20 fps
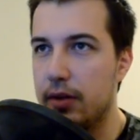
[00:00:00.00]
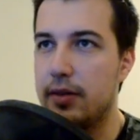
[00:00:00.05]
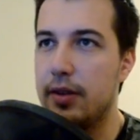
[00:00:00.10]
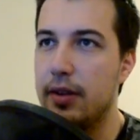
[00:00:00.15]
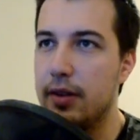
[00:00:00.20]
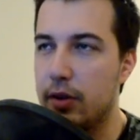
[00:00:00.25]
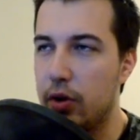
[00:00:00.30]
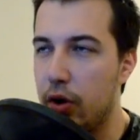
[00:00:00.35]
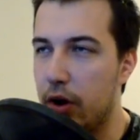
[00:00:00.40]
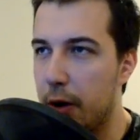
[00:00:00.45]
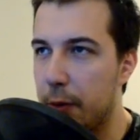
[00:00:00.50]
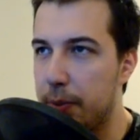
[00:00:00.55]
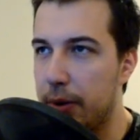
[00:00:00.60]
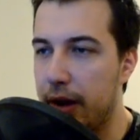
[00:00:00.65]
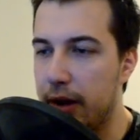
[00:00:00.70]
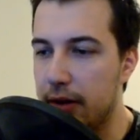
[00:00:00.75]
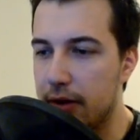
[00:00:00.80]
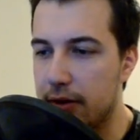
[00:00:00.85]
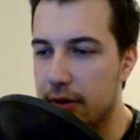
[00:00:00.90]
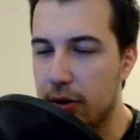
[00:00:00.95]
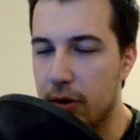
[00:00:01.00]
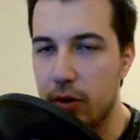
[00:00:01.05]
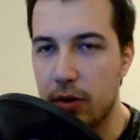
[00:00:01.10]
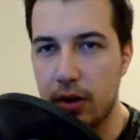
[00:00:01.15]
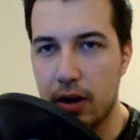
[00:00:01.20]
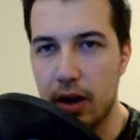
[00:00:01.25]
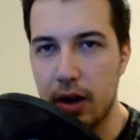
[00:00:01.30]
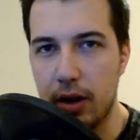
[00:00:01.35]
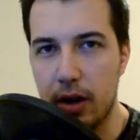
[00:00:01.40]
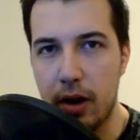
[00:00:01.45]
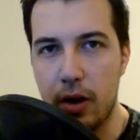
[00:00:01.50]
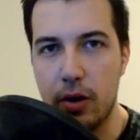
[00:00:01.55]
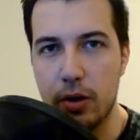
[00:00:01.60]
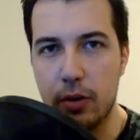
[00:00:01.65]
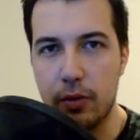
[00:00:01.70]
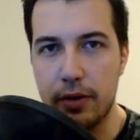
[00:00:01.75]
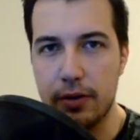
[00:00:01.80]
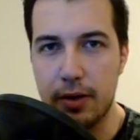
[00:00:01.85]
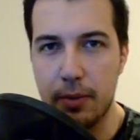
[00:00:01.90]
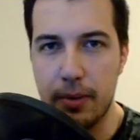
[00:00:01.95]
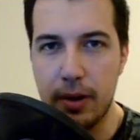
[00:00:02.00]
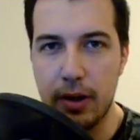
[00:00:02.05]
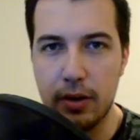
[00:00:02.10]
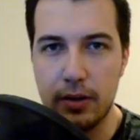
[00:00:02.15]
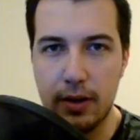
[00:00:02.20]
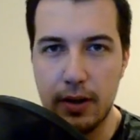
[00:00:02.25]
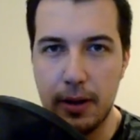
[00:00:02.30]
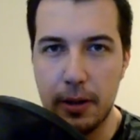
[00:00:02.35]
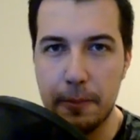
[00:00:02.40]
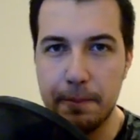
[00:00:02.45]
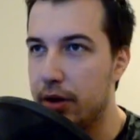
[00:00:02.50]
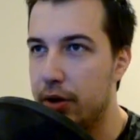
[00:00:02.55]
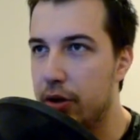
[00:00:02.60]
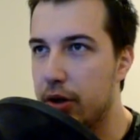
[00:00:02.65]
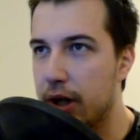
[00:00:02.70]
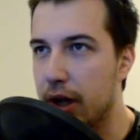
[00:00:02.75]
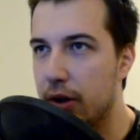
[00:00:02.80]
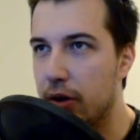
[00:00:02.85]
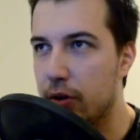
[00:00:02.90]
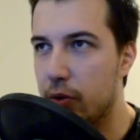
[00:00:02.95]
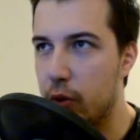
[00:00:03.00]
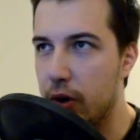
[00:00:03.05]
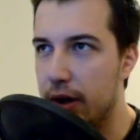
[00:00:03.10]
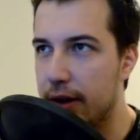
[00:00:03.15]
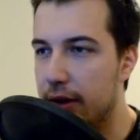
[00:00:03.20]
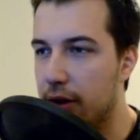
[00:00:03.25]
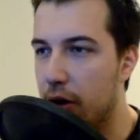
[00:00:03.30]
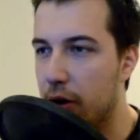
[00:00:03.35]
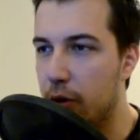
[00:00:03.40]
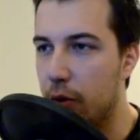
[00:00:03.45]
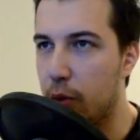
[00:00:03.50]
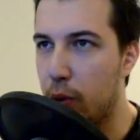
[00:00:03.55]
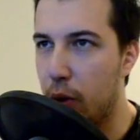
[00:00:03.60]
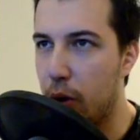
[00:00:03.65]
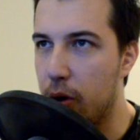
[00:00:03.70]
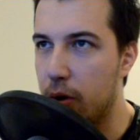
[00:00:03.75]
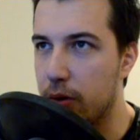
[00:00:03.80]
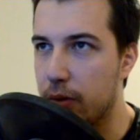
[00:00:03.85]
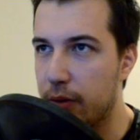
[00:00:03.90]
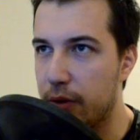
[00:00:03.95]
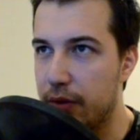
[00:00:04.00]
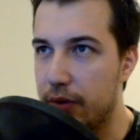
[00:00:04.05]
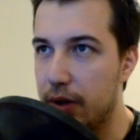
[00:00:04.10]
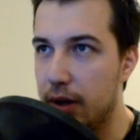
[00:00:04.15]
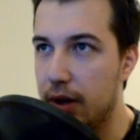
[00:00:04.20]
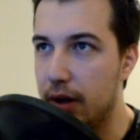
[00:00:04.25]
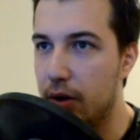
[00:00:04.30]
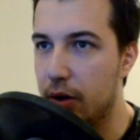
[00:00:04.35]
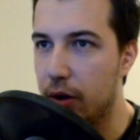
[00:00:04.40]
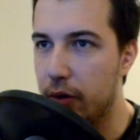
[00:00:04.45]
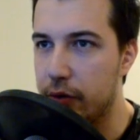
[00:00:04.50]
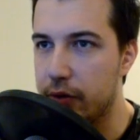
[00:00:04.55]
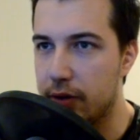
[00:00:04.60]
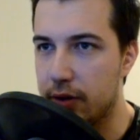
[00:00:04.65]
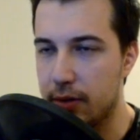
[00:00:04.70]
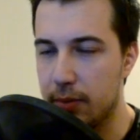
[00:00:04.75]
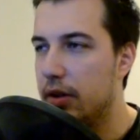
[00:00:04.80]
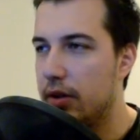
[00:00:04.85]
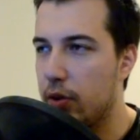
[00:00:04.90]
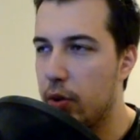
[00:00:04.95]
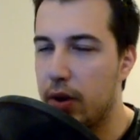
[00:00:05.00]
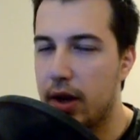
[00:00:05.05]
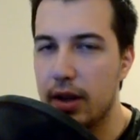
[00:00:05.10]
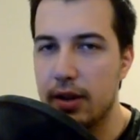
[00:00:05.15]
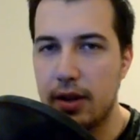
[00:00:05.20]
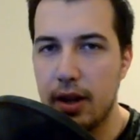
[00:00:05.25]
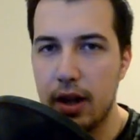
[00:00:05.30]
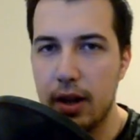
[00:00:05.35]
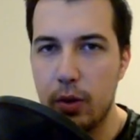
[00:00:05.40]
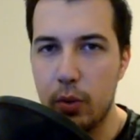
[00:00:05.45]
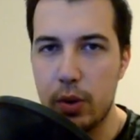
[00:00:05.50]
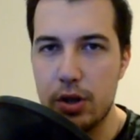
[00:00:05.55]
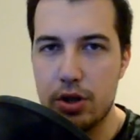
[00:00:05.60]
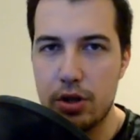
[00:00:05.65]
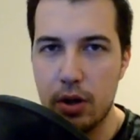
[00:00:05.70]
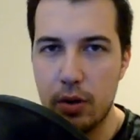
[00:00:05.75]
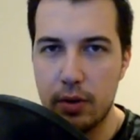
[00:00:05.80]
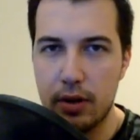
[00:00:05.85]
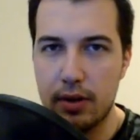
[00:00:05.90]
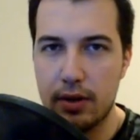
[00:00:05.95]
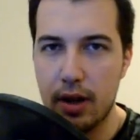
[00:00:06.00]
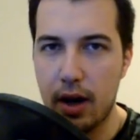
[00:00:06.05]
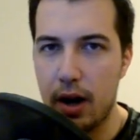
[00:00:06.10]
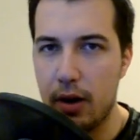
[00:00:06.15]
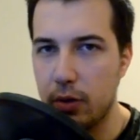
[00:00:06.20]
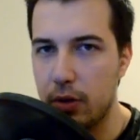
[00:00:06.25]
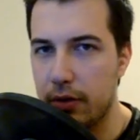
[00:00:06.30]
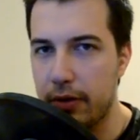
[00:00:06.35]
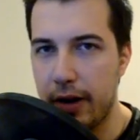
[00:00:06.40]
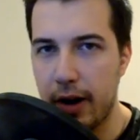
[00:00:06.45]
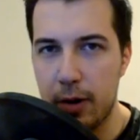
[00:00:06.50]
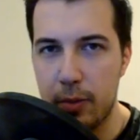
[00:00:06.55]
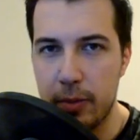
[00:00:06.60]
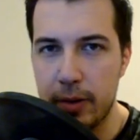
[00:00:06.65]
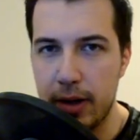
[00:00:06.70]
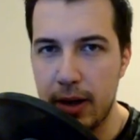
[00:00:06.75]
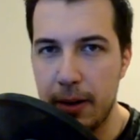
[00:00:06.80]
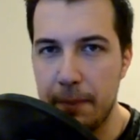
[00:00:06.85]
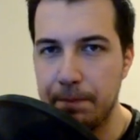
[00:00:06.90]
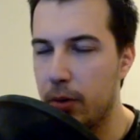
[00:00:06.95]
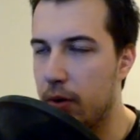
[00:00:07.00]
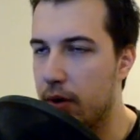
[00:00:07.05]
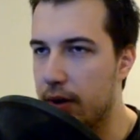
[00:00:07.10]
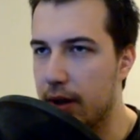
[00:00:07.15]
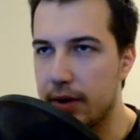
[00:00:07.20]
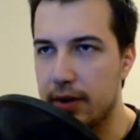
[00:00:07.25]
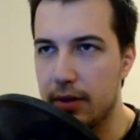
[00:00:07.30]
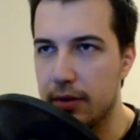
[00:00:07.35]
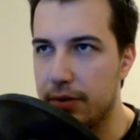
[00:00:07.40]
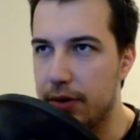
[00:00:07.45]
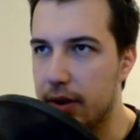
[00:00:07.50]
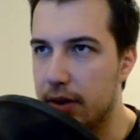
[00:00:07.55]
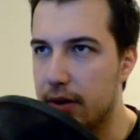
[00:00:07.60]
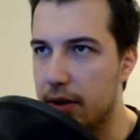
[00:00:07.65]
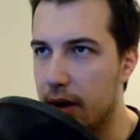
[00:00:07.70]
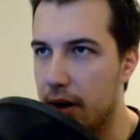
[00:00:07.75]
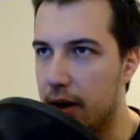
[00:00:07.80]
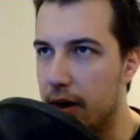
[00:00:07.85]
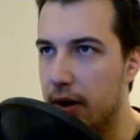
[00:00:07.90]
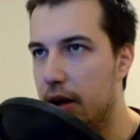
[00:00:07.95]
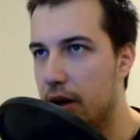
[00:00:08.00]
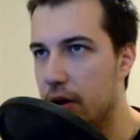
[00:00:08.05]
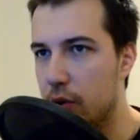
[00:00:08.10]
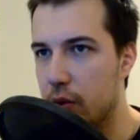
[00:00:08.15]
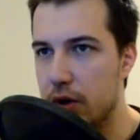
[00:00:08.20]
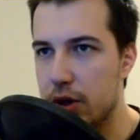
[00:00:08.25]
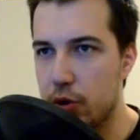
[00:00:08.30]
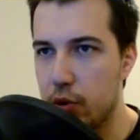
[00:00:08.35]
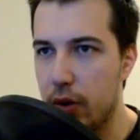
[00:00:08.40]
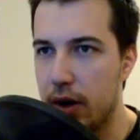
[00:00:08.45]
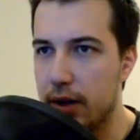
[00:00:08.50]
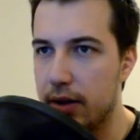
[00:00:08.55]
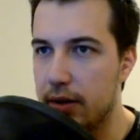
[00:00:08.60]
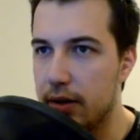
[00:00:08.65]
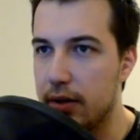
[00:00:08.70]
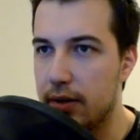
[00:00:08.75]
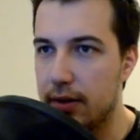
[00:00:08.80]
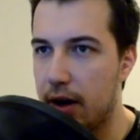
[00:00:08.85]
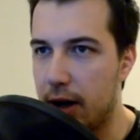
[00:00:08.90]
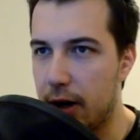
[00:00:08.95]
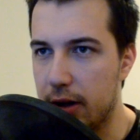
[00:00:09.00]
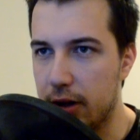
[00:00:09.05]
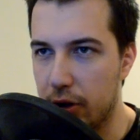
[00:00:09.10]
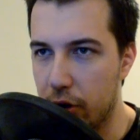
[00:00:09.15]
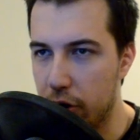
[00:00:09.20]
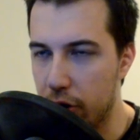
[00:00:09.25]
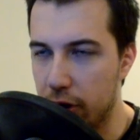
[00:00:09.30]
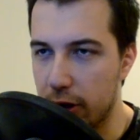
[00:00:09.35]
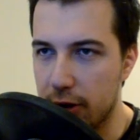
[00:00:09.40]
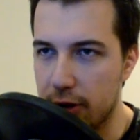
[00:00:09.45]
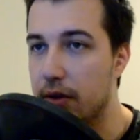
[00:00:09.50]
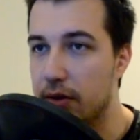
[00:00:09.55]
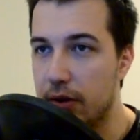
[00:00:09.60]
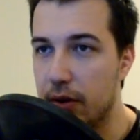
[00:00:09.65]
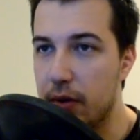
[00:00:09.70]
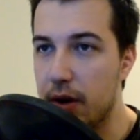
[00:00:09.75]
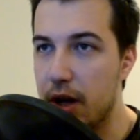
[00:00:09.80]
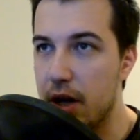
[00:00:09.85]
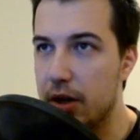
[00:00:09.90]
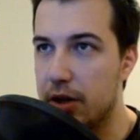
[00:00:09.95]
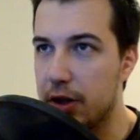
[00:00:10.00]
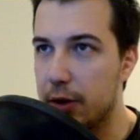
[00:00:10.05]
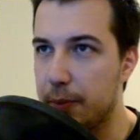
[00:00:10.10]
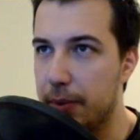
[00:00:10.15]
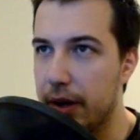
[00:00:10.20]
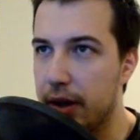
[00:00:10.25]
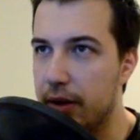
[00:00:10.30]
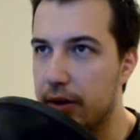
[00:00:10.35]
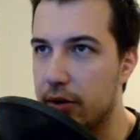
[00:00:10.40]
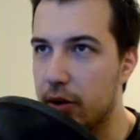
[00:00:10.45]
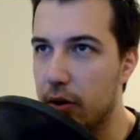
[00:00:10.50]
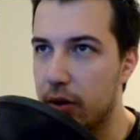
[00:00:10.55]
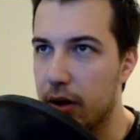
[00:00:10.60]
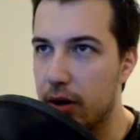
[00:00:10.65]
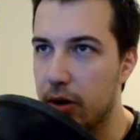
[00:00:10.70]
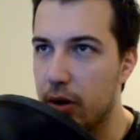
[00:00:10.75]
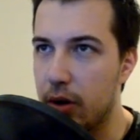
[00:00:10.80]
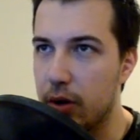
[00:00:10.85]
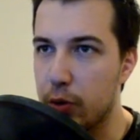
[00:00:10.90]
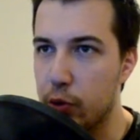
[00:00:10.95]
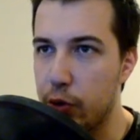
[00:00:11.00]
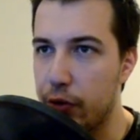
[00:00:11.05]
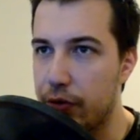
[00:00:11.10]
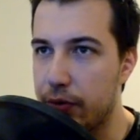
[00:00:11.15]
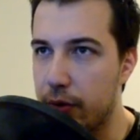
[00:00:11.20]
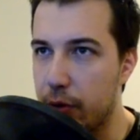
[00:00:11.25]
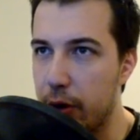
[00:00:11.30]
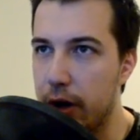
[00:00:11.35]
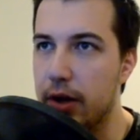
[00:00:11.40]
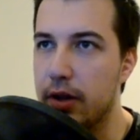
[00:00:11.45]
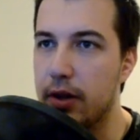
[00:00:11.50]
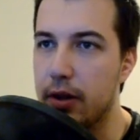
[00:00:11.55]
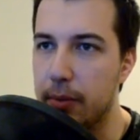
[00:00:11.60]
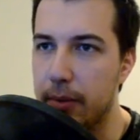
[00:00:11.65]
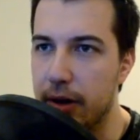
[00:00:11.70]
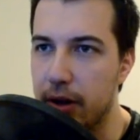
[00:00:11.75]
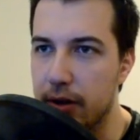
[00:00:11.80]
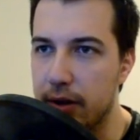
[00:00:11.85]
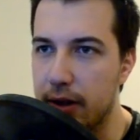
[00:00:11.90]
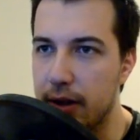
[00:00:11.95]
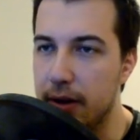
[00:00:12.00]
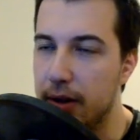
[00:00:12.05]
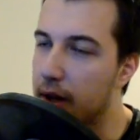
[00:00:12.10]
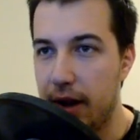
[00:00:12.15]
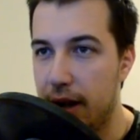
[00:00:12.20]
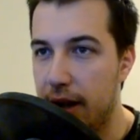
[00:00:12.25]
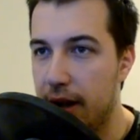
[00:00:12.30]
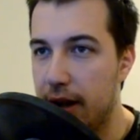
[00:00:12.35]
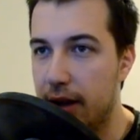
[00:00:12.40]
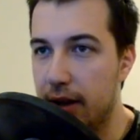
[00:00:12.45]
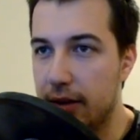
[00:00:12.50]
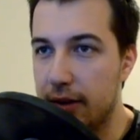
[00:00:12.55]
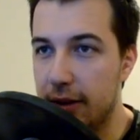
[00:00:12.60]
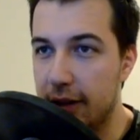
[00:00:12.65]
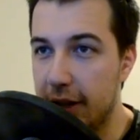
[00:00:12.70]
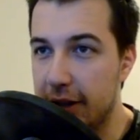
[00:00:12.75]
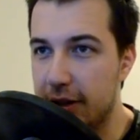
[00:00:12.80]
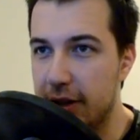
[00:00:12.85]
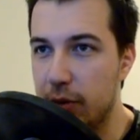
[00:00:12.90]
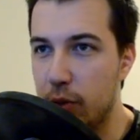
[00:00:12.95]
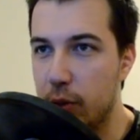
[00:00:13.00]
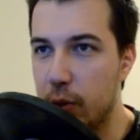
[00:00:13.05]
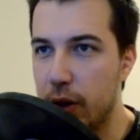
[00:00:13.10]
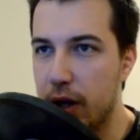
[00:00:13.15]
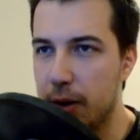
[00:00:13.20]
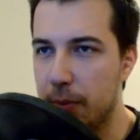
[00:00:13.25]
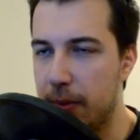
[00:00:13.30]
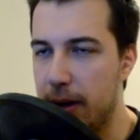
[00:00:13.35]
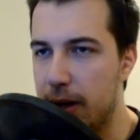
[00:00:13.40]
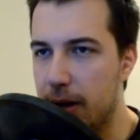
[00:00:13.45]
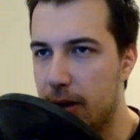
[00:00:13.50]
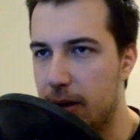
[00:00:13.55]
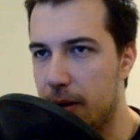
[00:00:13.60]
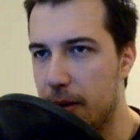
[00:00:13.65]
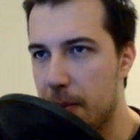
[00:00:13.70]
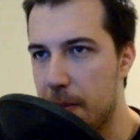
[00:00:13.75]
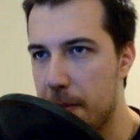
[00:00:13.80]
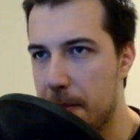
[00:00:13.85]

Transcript: Since you are playing the song along with the melody, you cannot really go wrong with the notes, so you can tell which note is out of harmony or doesn't fit there and which ones are good. So yeah, just play the song along with creating the melody and let's see what we can make.